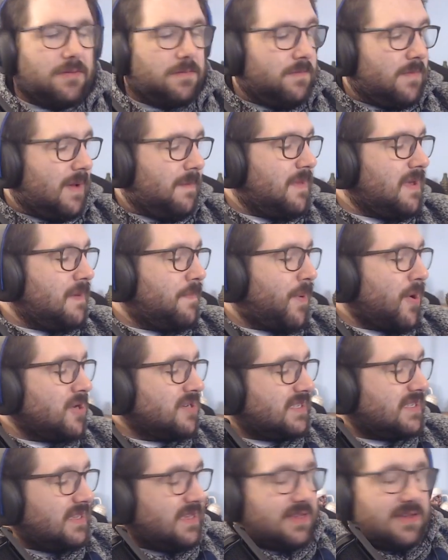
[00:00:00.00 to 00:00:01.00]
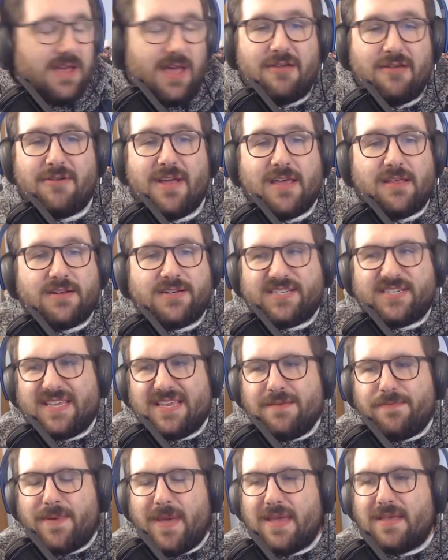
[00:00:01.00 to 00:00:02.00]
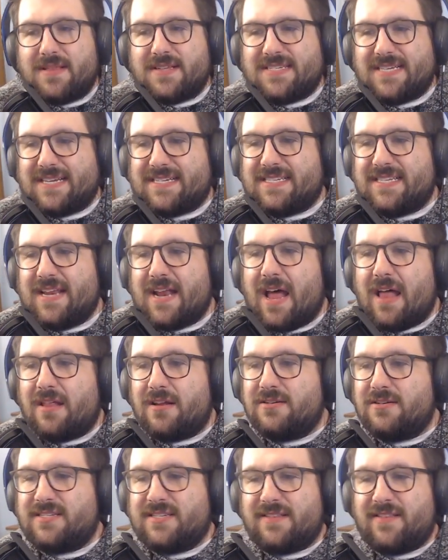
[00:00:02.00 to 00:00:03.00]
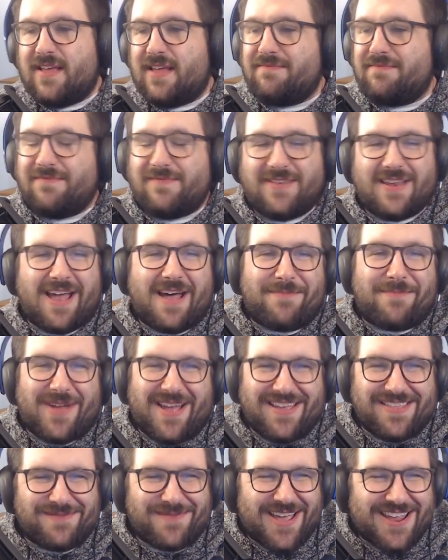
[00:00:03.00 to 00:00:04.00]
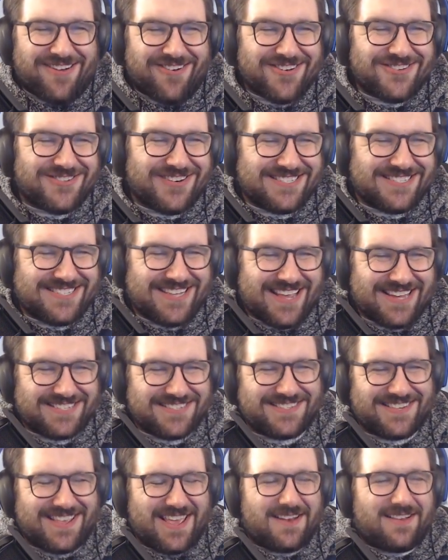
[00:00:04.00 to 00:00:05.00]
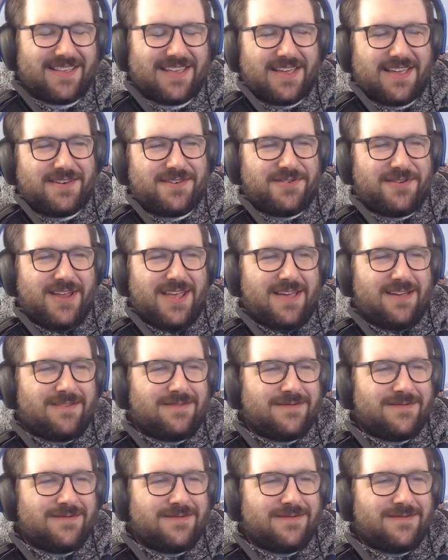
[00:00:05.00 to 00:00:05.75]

Me personally, I'd rather just keep paying the $60 and then not buying the microtransactions, kind of like I do now.